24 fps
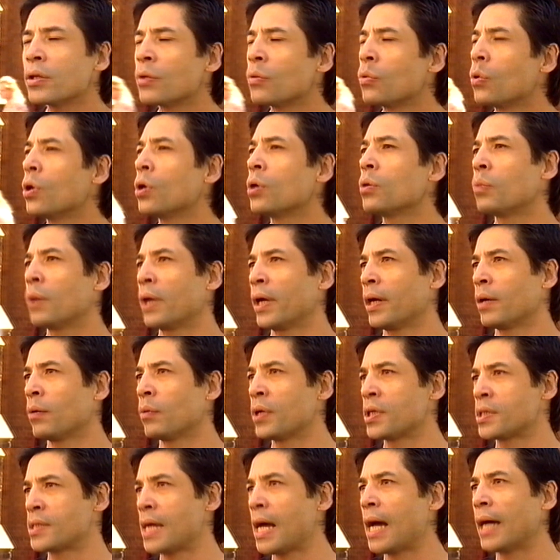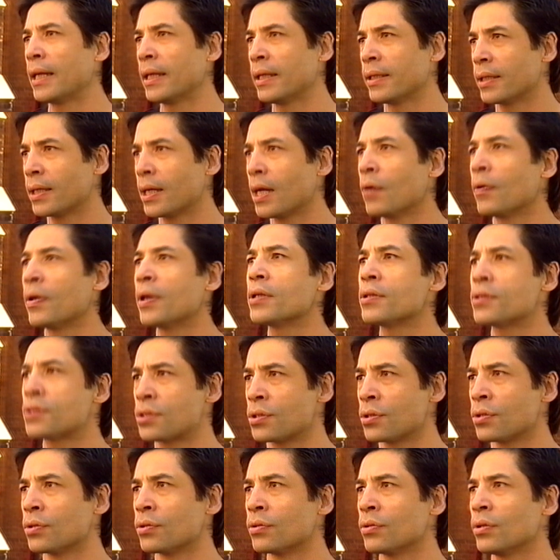The world we're, we're starting to go
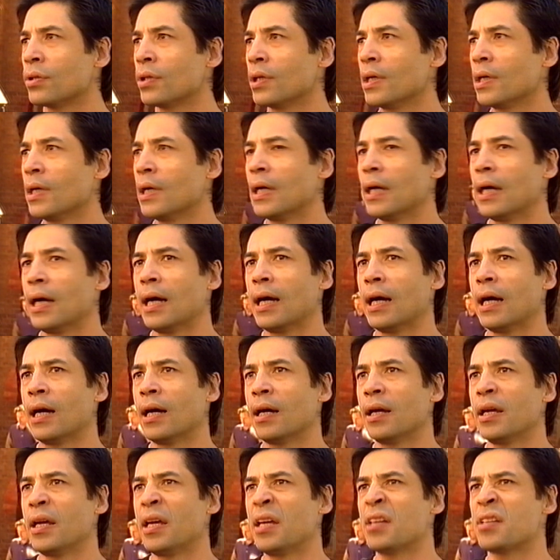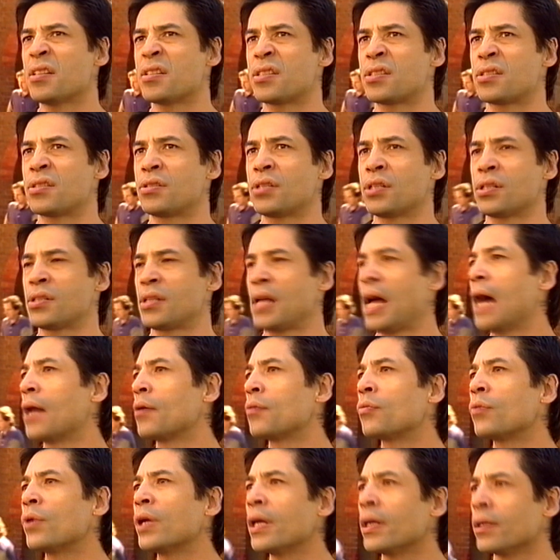into uh, is just
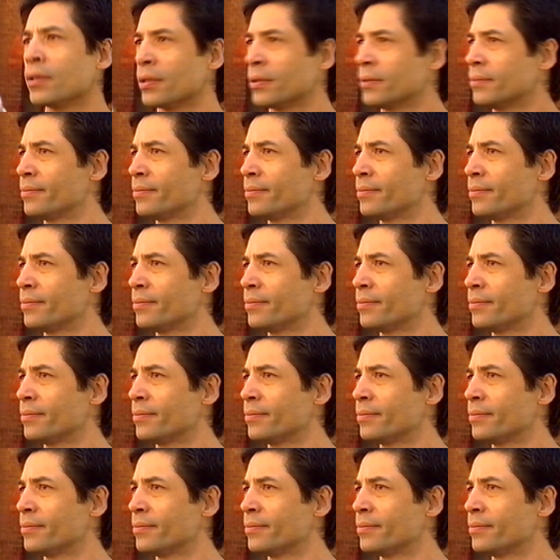unreal.